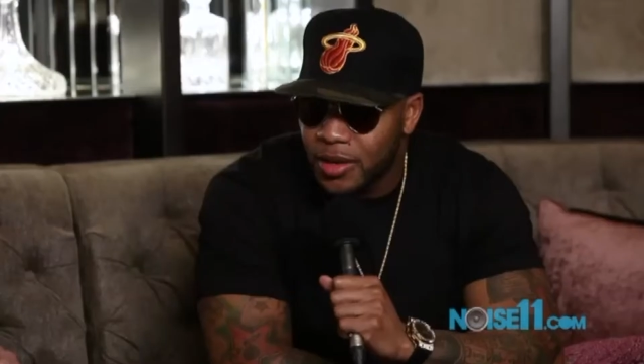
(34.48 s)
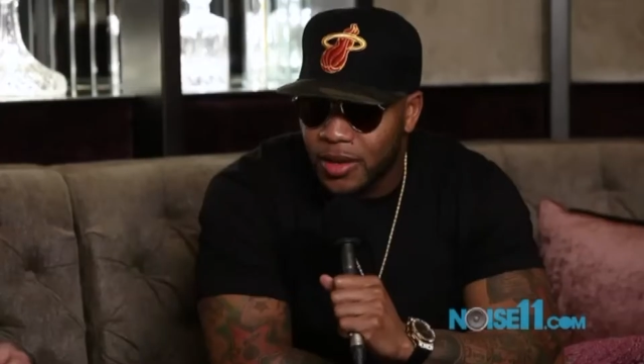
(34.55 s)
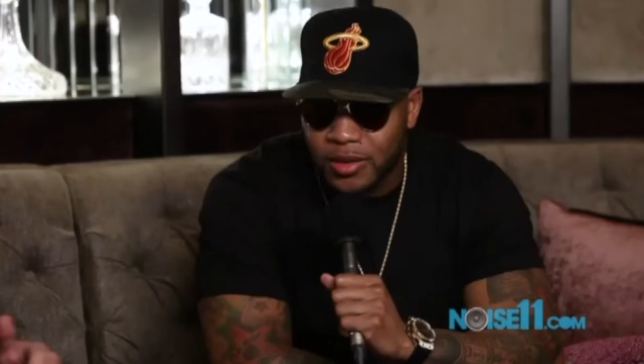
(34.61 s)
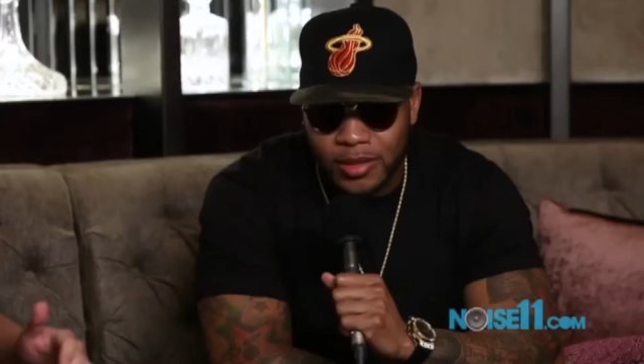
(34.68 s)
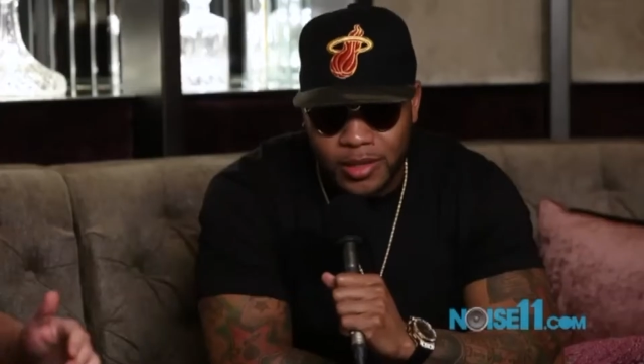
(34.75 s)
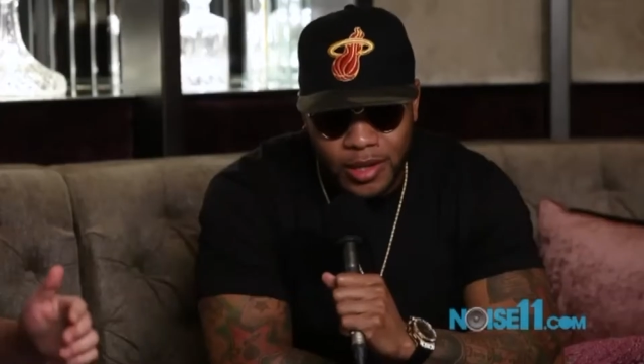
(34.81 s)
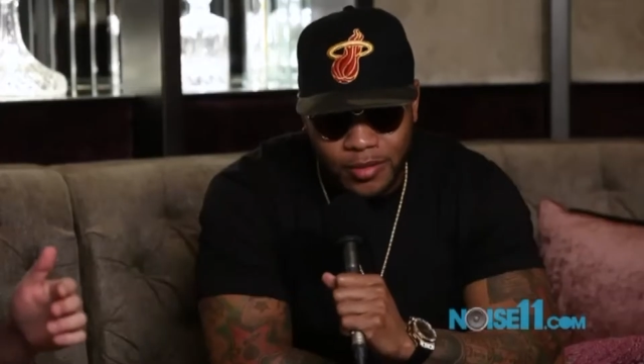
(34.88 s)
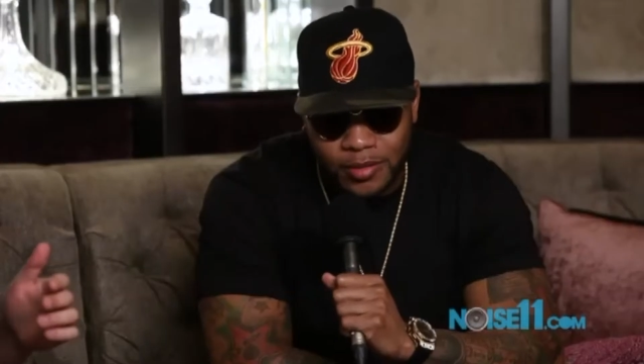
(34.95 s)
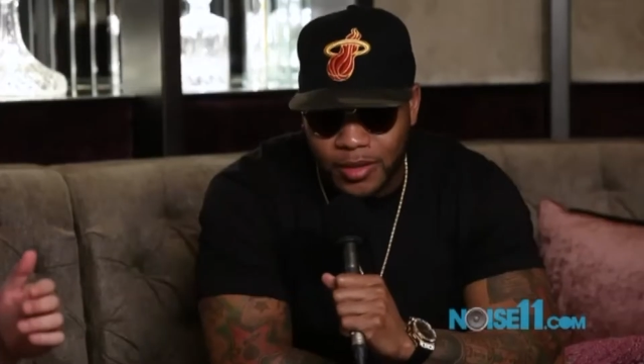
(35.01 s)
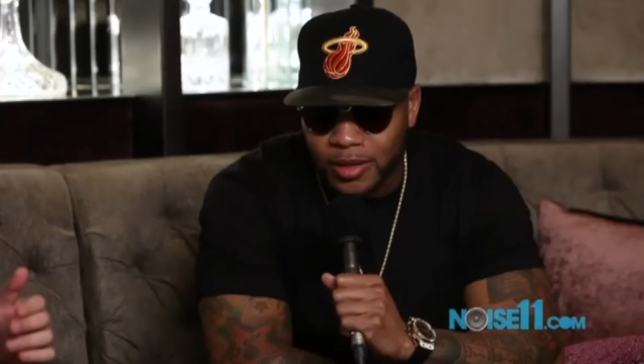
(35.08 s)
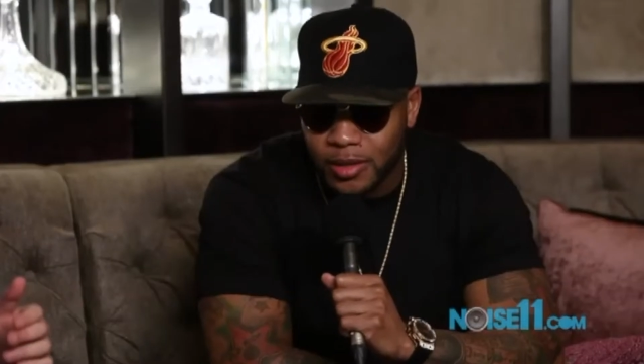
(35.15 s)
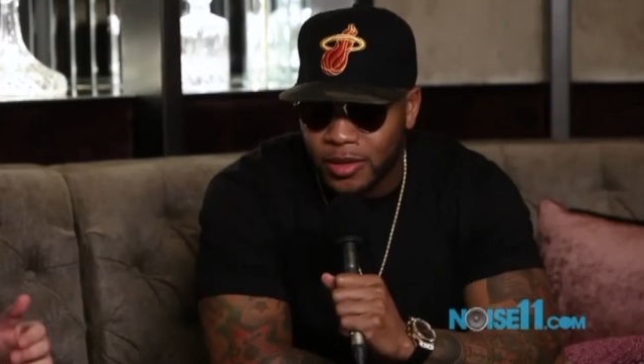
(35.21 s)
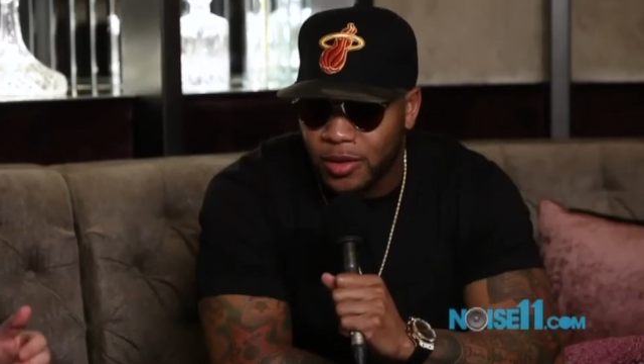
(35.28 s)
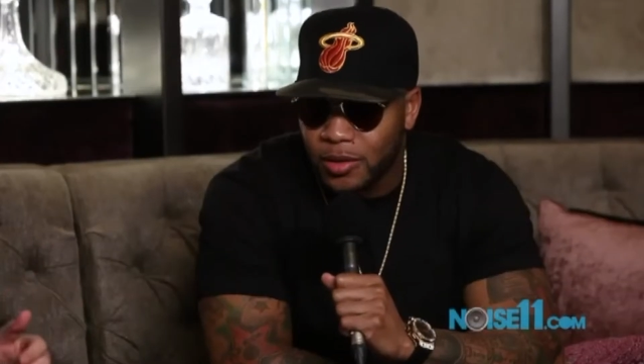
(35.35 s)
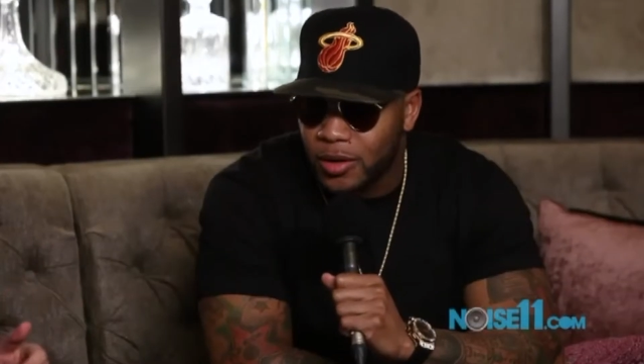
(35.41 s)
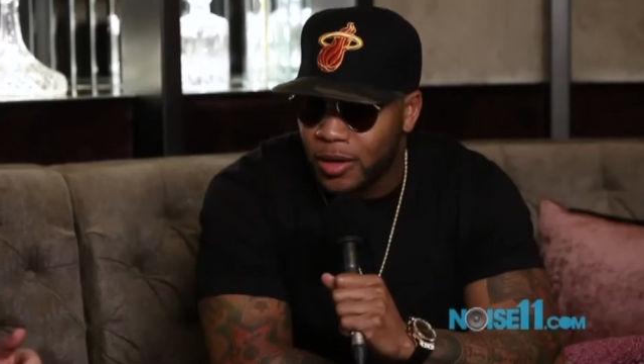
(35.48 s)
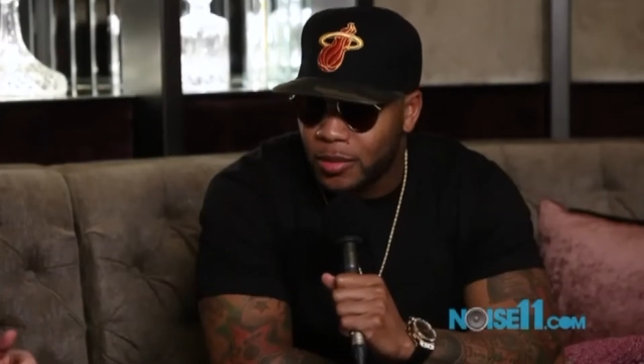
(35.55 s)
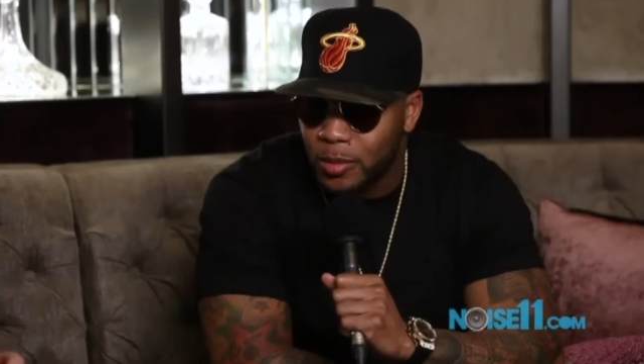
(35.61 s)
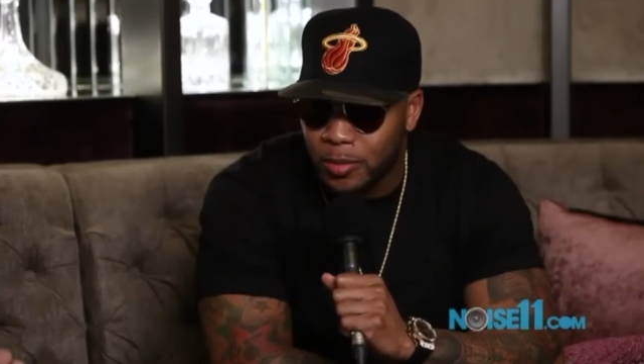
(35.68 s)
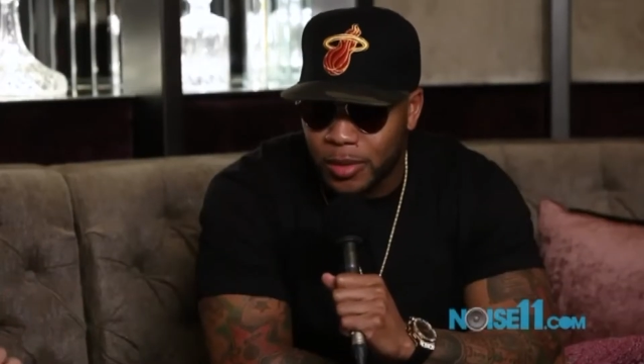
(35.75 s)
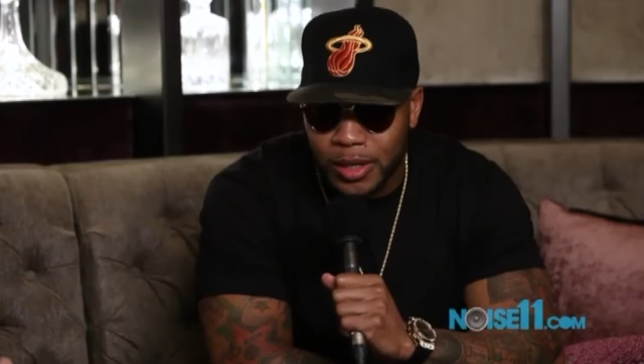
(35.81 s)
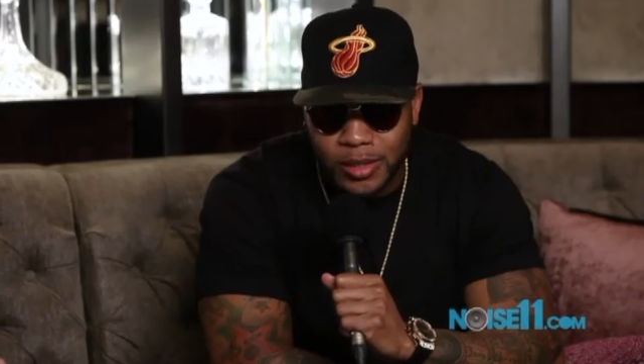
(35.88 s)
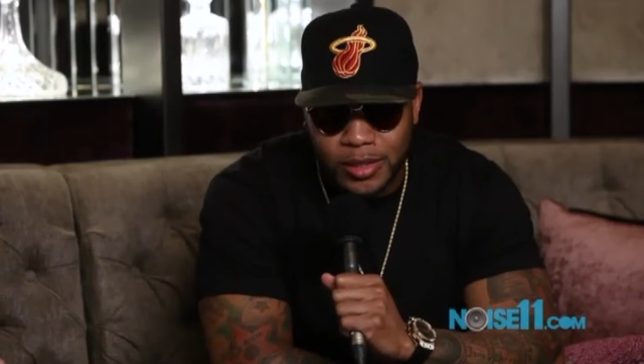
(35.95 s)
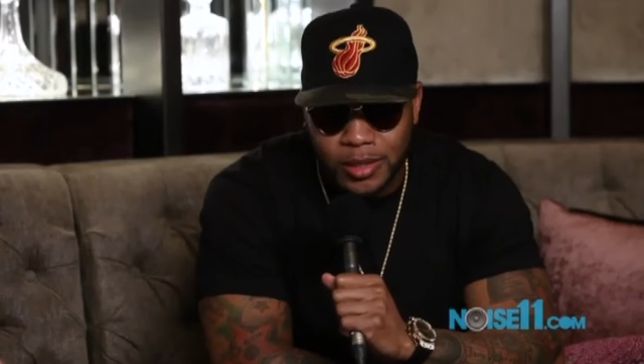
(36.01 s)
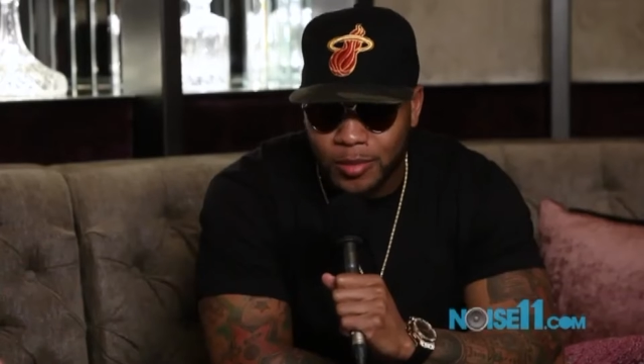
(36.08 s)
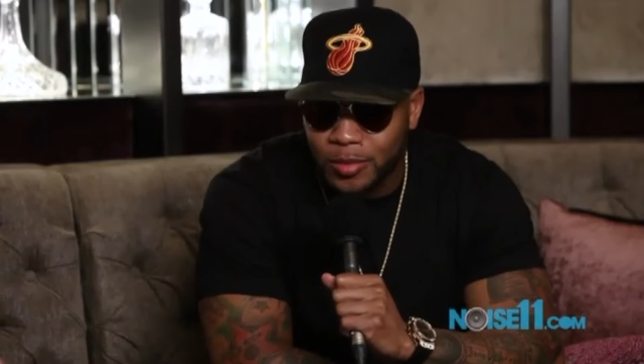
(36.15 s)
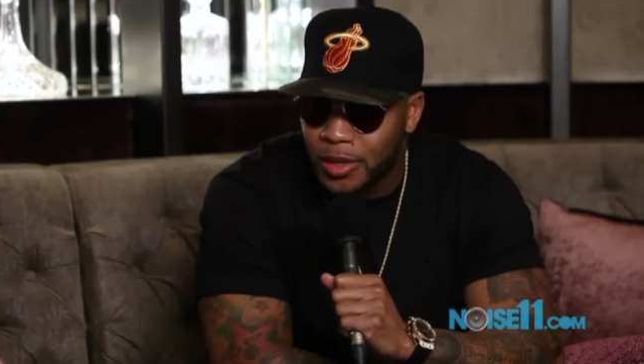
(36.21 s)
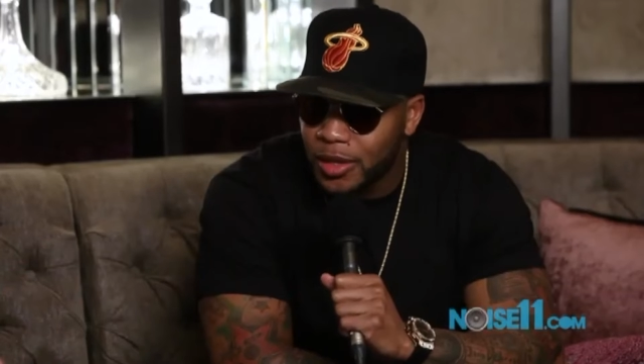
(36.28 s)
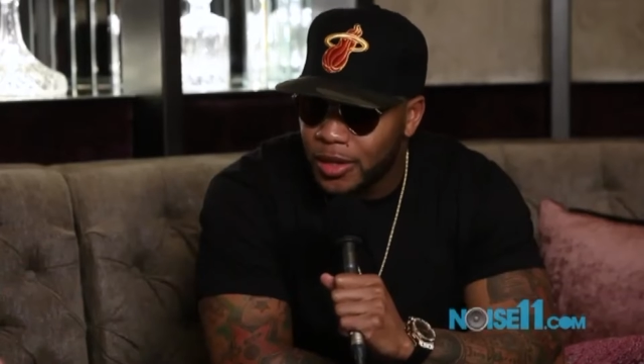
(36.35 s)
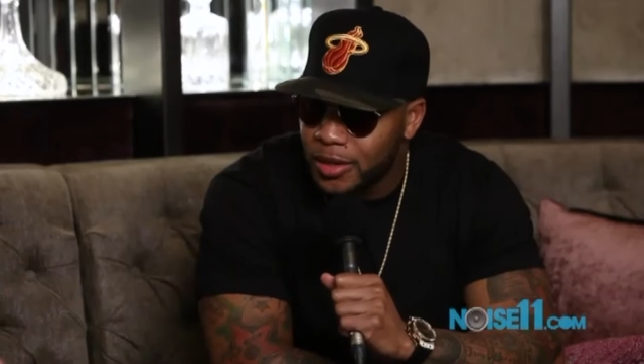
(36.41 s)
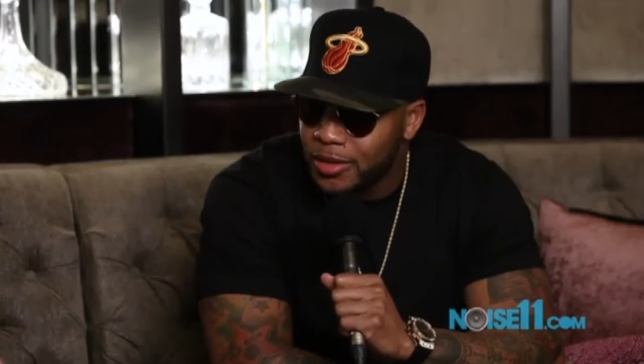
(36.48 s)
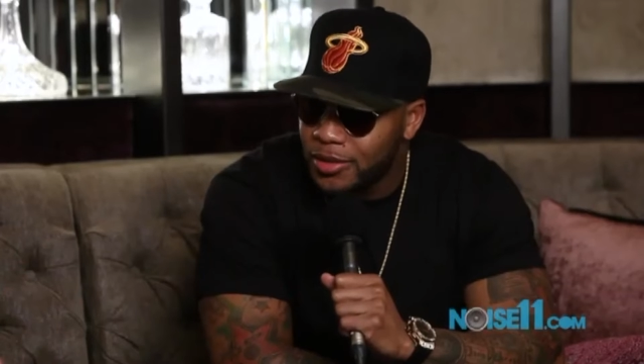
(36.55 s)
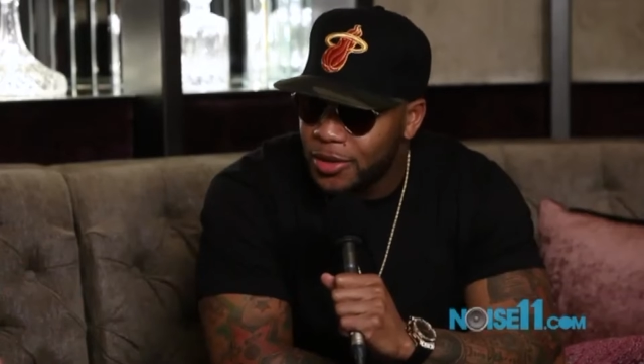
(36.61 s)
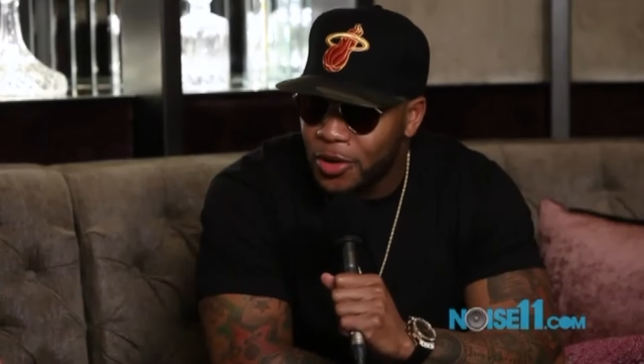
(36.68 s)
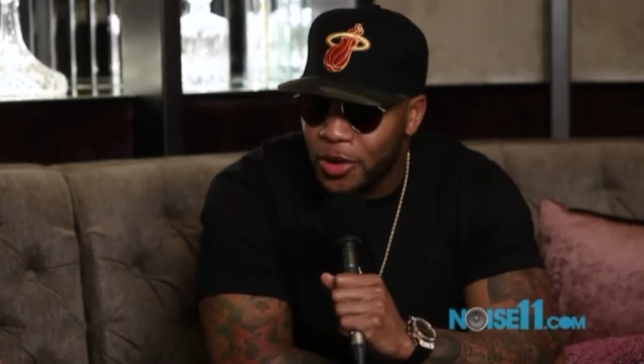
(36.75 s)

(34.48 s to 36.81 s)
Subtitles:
Oh, definitely. A pleasure to be here.